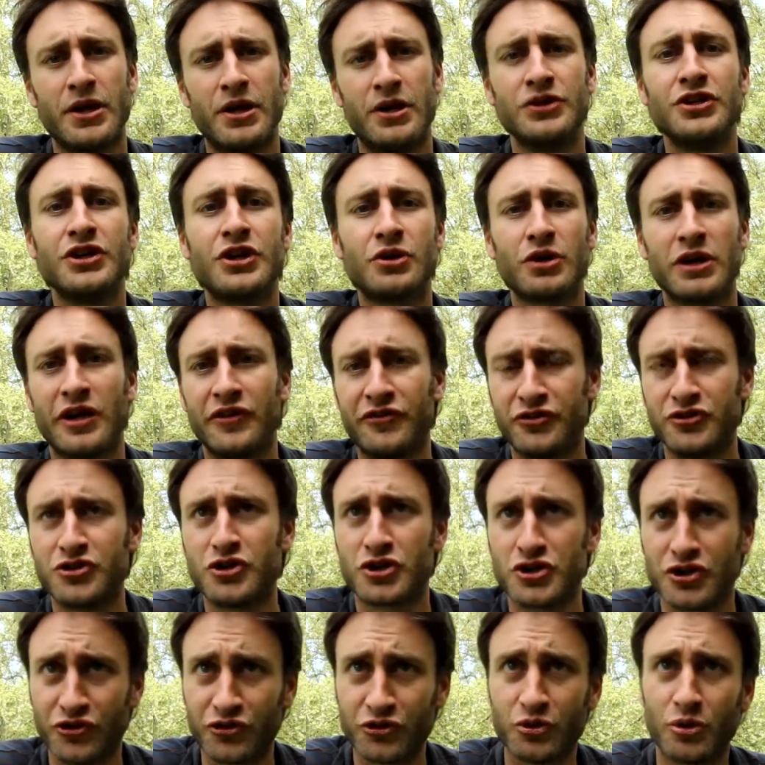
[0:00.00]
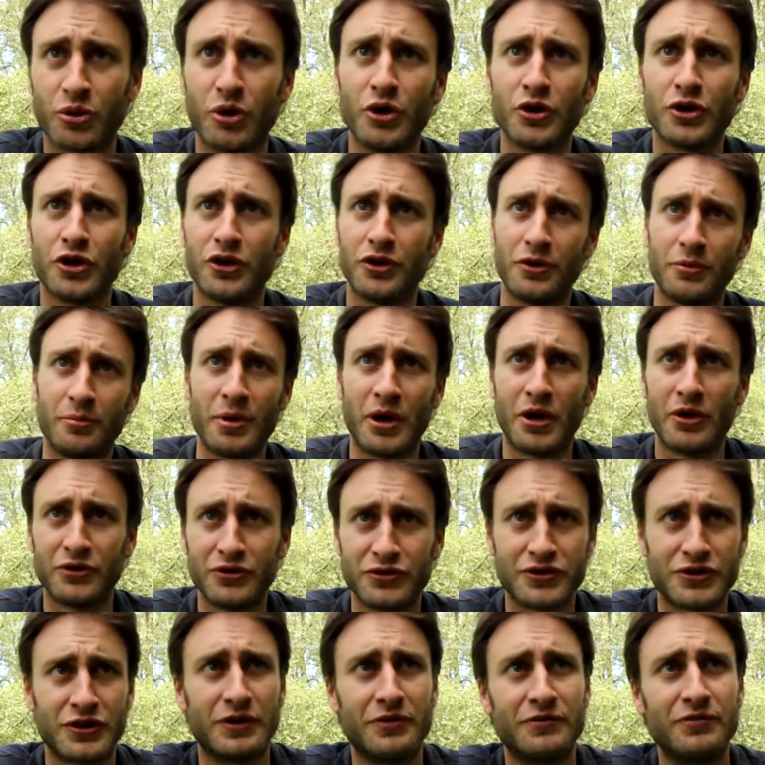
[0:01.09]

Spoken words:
Nicolas Georgescu-Roegen about